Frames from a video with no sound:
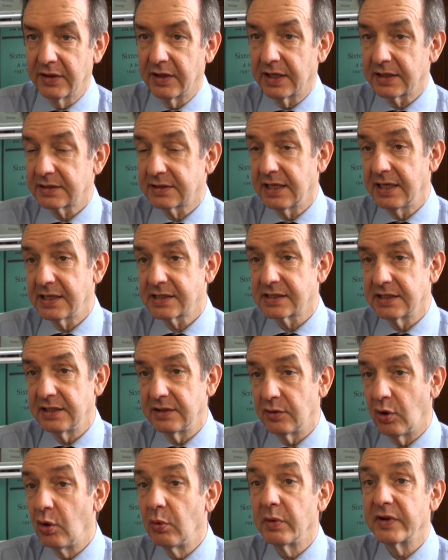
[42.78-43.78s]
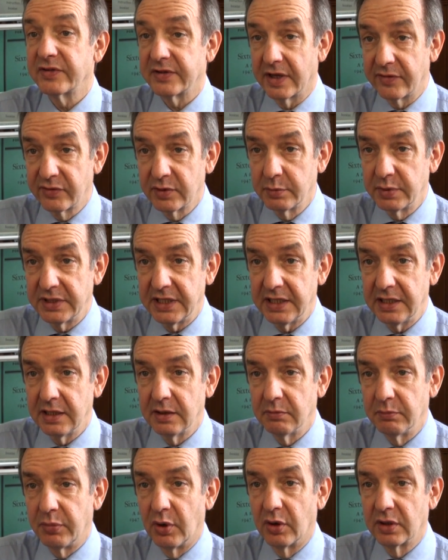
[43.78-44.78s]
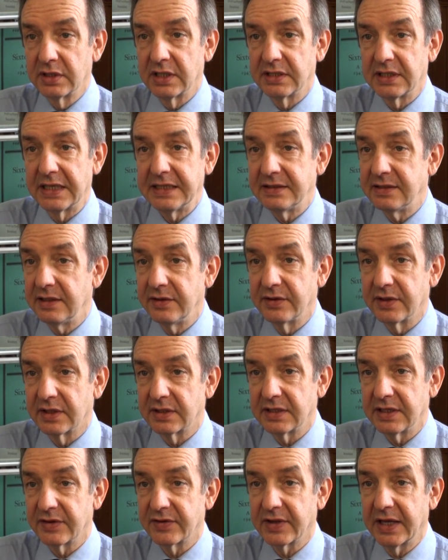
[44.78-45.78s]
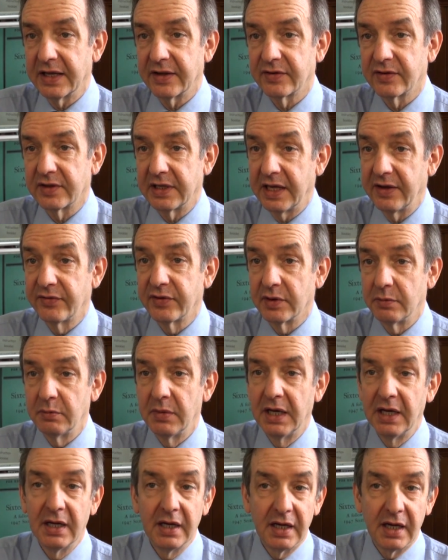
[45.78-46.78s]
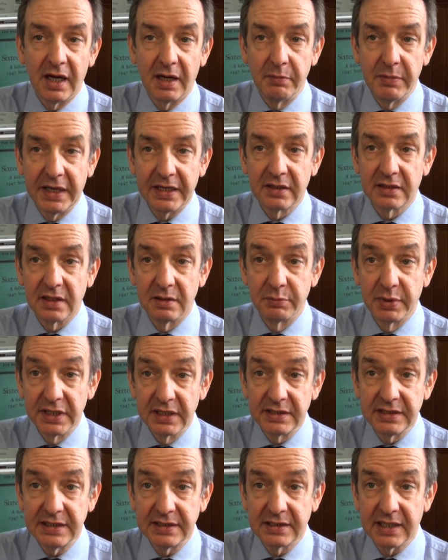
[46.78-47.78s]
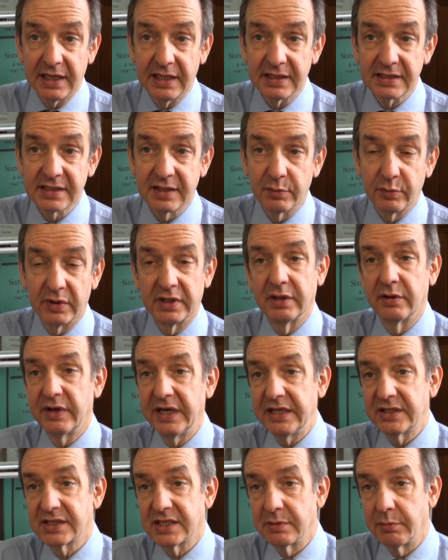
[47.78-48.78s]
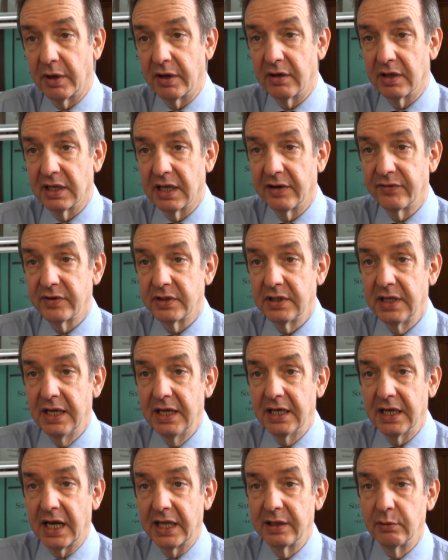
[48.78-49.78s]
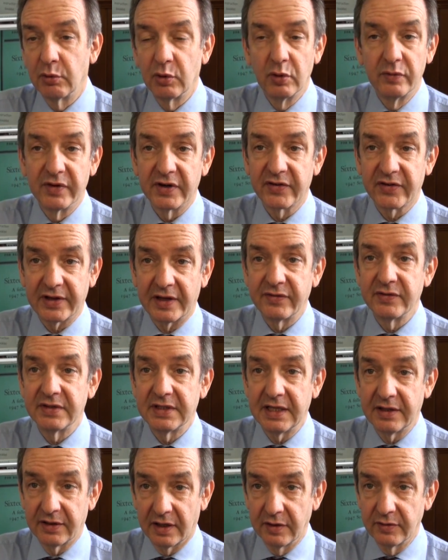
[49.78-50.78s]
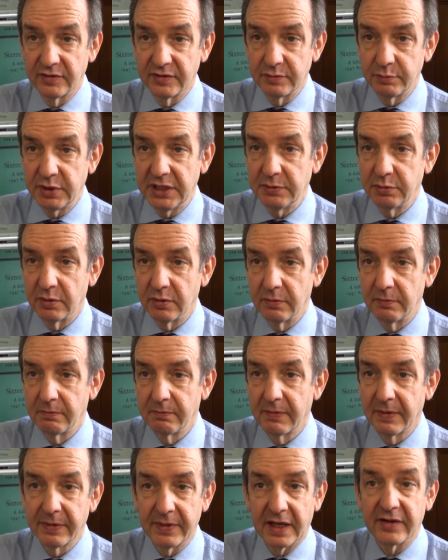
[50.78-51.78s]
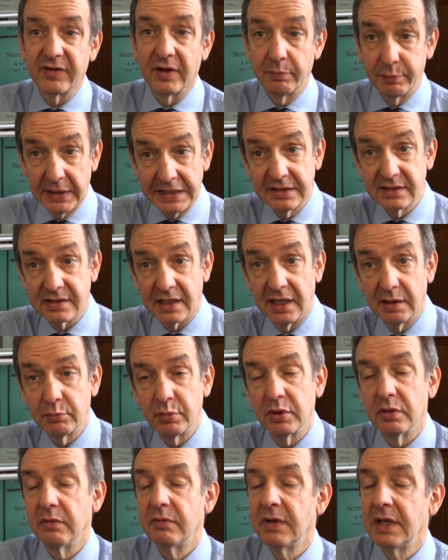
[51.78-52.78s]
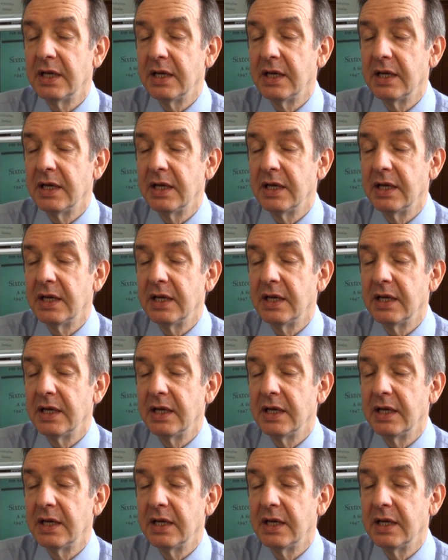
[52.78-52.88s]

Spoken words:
That tested almost everybody born in 1936, gave them a mental ability test when they were aged about 11, and there were over 70,000 people. That's a big sample.